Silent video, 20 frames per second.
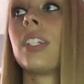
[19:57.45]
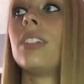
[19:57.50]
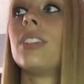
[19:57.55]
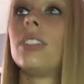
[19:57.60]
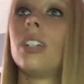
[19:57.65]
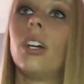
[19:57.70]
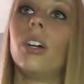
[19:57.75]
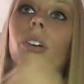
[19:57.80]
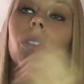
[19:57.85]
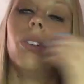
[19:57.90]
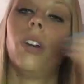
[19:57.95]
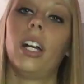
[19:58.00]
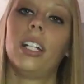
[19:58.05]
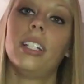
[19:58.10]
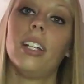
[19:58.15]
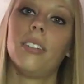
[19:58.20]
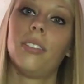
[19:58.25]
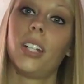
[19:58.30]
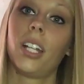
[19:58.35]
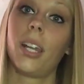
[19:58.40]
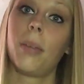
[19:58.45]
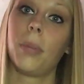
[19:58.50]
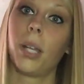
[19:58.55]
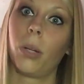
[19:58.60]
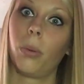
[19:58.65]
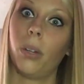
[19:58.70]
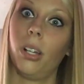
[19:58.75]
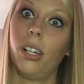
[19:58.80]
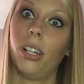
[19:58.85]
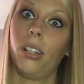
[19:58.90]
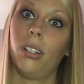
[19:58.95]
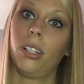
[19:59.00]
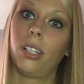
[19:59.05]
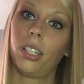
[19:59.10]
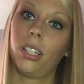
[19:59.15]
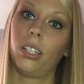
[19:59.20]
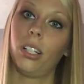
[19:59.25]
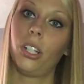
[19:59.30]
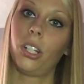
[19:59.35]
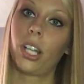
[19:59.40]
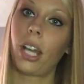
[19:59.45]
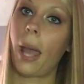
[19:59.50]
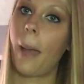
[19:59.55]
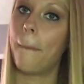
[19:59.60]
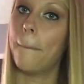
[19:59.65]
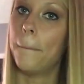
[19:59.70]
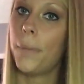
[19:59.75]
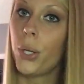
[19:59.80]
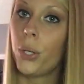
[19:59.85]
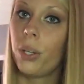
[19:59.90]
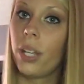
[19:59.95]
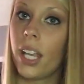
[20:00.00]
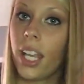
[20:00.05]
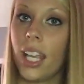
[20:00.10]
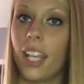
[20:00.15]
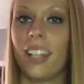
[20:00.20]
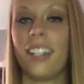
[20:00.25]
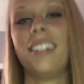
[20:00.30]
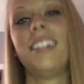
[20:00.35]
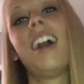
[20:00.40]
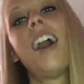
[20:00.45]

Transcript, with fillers: So I definitely am like, wow, look at look at that booty.